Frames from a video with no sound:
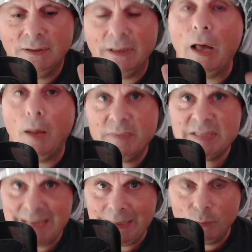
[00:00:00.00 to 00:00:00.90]
a
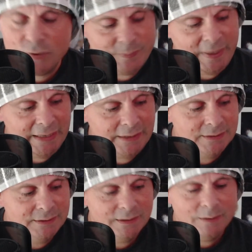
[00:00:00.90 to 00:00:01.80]
mistake was made
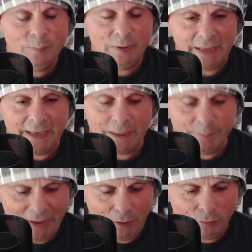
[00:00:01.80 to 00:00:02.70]
playing a
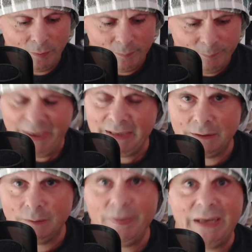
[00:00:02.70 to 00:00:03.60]
battle.
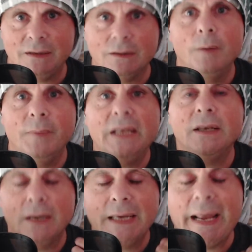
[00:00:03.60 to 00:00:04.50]
I mean,
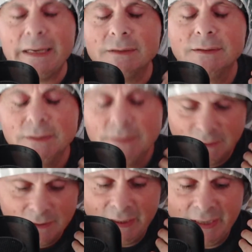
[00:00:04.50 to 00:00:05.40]
again,
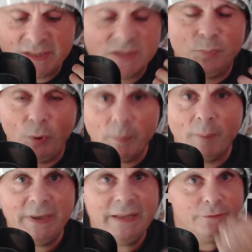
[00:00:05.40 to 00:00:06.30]
it's
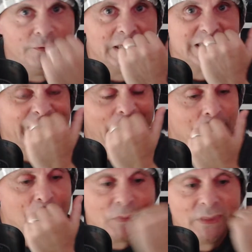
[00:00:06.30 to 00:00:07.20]
probably the first
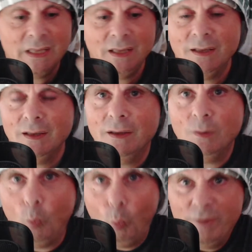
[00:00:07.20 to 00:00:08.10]
time
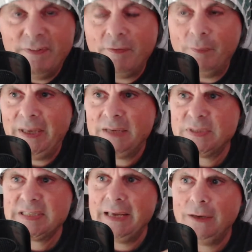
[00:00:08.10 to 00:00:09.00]
we've ever made a
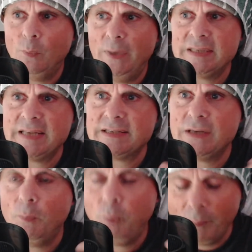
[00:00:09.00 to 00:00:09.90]
mistake on Winter's
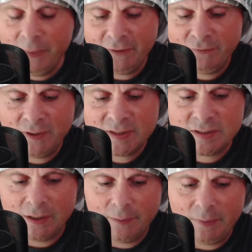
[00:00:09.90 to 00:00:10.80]
SEO, probably a first
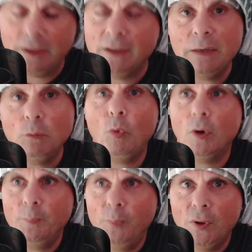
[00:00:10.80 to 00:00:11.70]
time. And I didn't
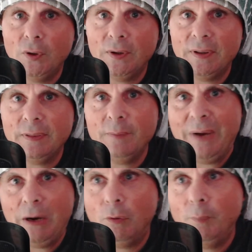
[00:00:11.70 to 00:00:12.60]
want to put the
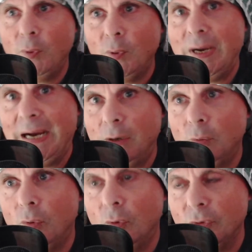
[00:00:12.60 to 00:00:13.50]
battle report
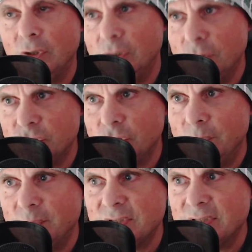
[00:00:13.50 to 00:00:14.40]
out on the YouTubes